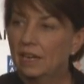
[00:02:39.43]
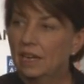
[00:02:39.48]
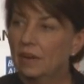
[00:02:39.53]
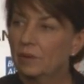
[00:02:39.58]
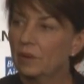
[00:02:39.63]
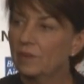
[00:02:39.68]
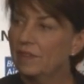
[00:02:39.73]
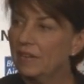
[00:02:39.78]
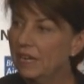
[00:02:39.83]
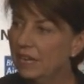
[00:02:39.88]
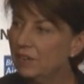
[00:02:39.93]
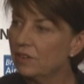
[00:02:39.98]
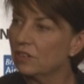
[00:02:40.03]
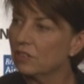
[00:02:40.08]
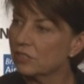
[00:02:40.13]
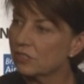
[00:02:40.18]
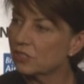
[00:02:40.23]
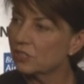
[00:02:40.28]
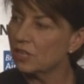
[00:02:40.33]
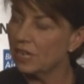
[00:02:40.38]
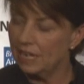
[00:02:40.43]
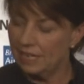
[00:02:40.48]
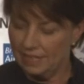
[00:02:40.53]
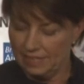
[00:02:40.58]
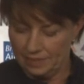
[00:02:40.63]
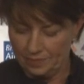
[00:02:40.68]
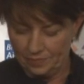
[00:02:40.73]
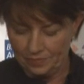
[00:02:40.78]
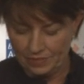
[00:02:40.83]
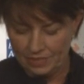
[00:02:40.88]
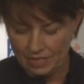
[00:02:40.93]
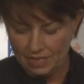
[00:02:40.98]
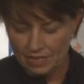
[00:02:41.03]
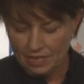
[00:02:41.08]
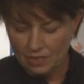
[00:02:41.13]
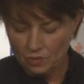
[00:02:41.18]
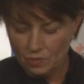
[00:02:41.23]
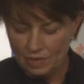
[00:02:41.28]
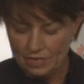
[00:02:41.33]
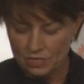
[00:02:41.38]
However, here in Australia,
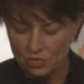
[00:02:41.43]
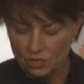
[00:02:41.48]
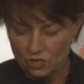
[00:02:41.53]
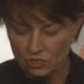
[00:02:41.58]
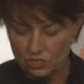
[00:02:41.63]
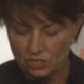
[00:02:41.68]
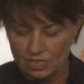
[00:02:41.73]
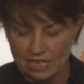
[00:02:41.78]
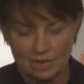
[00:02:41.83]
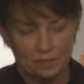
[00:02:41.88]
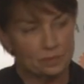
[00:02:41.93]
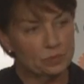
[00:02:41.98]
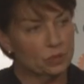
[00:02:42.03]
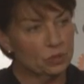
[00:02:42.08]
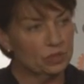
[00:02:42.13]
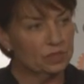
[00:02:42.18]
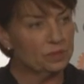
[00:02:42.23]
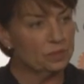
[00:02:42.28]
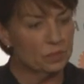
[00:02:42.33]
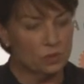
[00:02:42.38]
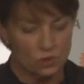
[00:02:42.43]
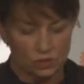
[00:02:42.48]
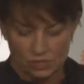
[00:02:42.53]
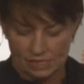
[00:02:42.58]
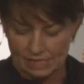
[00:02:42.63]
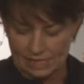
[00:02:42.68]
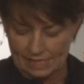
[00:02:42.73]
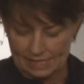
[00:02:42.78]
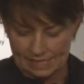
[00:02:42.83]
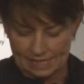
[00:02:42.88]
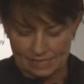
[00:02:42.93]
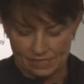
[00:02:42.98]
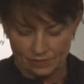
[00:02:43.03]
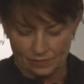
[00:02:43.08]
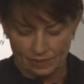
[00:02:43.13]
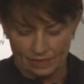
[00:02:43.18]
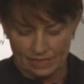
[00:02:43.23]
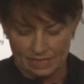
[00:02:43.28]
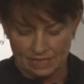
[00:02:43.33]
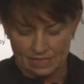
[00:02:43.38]
we dodged that bullet more
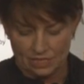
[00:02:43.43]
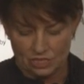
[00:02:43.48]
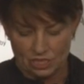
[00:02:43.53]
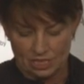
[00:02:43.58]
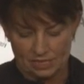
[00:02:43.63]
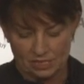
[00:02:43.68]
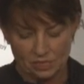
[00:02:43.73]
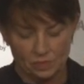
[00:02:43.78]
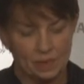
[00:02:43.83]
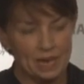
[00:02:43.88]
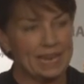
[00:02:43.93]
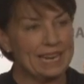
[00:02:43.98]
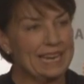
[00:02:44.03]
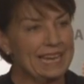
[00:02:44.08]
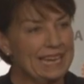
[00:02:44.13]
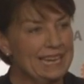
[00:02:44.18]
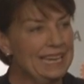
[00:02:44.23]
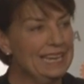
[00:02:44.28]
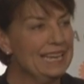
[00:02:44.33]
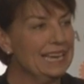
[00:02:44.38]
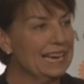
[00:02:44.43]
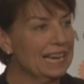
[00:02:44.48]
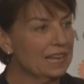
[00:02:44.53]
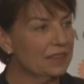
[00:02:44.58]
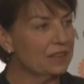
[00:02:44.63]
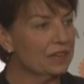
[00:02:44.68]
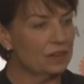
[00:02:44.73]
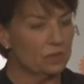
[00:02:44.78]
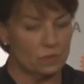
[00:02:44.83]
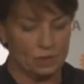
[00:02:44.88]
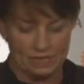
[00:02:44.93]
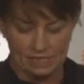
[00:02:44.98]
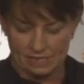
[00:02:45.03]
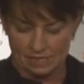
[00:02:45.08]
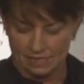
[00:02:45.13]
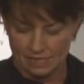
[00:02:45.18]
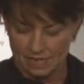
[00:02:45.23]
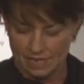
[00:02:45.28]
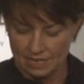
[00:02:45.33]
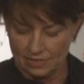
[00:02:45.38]
successfully than just about any other
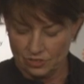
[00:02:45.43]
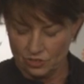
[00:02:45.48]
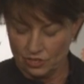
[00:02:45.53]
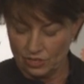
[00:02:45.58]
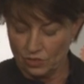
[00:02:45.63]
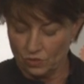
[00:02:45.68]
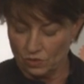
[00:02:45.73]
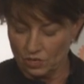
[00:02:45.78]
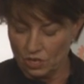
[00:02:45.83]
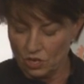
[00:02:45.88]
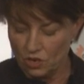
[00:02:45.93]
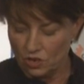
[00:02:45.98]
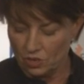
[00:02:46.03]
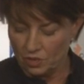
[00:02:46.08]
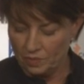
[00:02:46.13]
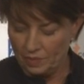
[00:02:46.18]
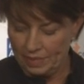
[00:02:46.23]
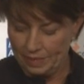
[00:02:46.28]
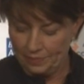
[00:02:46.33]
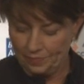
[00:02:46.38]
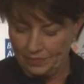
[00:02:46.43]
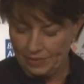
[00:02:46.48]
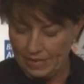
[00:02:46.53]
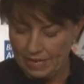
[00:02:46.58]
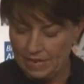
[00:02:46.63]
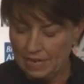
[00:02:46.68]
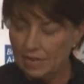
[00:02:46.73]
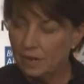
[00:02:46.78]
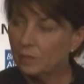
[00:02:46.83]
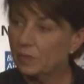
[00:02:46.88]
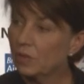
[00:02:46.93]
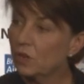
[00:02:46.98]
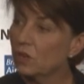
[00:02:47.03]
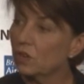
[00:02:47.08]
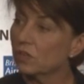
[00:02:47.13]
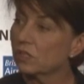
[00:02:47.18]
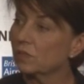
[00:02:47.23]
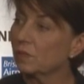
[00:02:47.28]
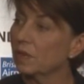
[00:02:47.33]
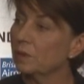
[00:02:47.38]
Western country or economy,
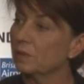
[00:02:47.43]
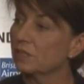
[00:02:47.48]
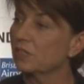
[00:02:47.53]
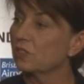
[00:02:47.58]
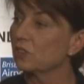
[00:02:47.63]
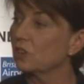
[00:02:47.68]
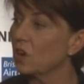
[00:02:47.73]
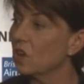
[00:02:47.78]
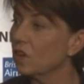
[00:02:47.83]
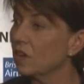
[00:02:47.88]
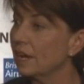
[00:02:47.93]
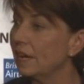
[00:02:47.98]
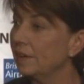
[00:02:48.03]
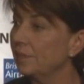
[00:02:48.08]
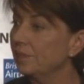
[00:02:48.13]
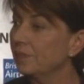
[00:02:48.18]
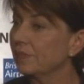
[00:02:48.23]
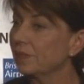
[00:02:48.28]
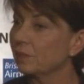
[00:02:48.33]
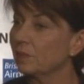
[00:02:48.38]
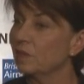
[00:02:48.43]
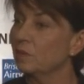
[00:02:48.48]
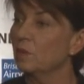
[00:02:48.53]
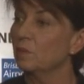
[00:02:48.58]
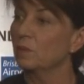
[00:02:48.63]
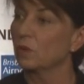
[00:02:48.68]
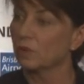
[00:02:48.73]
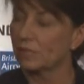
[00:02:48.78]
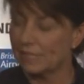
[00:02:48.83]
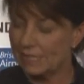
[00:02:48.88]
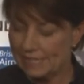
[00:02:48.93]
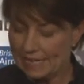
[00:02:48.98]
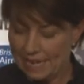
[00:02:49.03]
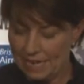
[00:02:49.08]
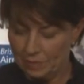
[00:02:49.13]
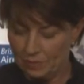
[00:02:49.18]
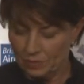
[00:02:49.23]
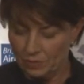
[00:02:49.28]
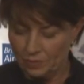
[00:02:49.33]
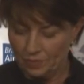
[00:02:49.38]
because we were stronger, we were more
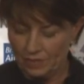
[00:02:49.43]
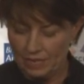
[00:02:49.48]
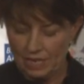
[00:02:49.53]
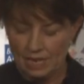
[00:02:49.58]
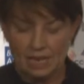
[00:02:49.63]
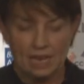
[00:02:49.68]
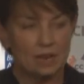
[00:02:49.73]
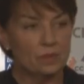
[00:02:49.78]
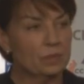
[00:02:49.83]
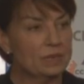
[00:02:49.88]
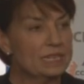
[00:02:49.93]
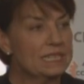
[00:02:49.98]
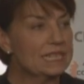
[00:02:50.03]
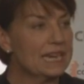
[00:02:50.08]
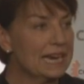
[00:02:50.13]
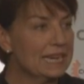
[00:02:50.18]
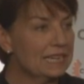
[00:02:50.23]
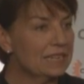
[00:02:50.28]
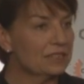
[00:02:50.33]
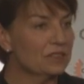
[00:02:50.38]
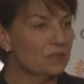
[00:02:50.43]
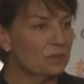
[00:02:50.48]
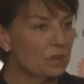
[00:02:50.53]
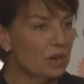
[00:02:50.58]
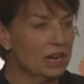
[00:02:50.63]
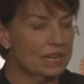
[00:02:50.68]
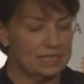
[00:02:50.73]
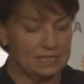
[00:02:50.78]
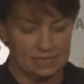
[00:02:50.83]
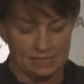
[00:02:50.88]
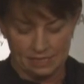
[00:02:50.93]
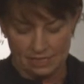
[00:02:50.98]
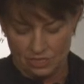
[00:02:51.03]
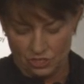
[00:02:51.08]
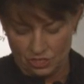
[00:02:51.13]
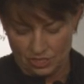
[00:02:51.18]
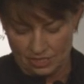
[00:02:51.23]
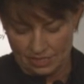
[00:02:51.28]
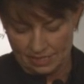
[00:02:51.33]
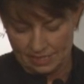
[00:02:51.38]
stable, and we'd taken the right
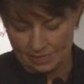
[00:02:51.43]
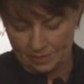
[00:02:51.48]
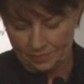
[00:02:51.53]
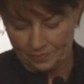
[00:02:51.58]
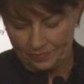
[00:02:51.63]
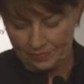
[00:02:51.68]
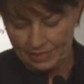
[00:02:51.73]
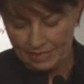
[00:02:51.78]
decisions.